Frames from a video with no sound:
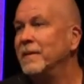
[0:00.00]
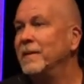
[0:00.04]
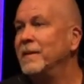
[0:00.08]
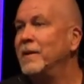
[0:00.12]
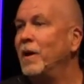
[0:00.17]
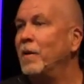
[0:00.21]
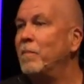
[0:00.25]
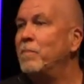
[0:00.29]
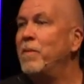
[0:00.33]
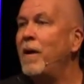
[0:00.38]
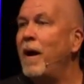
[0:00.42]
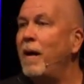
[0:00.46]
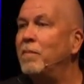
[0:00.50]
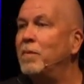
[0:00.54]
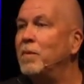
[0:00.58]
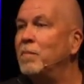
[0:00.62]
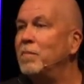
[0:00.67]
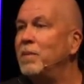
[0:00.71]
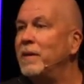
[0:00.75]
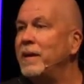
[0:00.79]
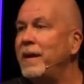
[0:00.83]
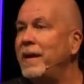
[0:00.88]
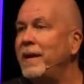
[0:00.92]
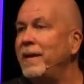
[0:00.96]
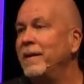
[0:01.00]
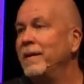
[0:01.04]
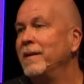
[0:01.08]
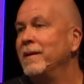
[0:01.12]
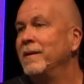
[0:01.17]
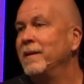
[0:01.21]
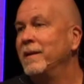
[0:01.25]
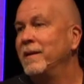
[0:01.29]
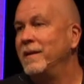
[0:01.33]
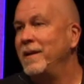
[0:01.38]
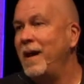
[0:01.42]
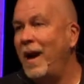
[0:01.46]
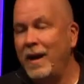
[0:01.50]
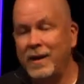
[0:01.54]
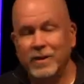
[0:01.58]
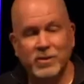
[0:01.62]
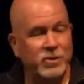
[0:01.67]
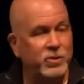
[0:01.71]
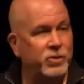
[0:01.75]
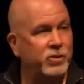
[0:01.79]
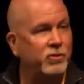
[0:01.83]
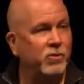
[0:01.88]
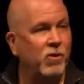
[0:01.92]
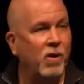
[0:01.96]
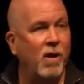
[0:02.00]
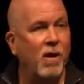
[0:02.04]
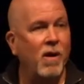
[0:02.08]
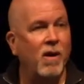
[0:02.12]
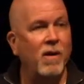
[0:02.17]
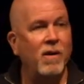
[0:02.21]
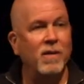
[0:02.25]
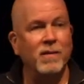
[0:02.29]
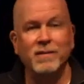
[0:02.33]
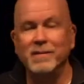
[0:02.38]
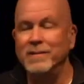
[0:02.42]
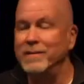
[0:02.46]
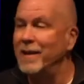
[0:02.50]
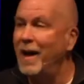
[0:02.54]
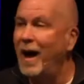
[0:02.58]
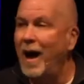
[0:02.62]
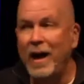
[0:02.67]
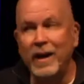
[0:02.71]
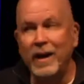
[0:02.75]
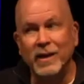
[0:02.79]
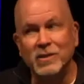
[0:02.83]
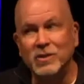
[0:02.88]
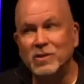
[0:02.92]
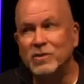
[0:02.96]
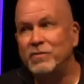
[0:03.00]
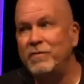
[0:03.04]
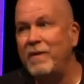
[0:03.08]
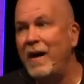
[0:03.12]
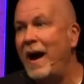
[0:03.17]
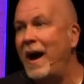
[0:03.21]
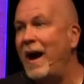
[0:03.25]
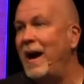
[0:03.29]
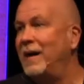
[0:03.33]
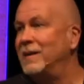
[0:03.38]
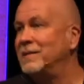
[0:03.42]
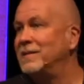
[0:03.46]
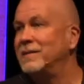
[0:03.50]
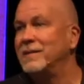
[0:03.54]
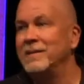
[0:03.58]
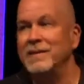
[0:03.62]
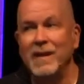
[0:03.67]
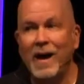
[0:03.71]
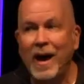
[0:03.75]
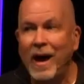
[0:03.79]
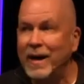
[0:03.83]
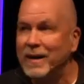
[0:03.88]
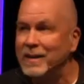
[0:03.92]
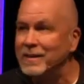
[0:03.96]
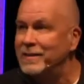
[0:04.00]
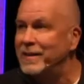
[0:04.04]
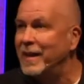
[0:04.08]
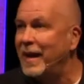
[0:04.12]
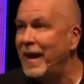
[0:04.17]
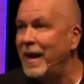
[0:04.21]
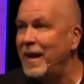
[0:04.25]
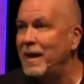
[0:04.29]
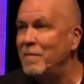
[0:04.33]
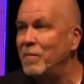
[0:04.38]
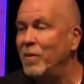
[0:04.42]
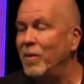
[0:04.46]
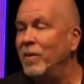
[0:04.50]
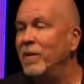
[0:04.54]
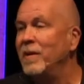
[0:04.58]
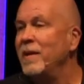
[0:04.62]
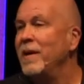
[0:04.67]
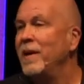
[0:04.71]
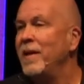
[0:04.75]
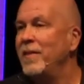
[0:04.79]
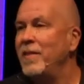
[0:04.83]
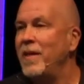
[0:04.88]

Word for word: They're probably not as strong, not as fast, not as able.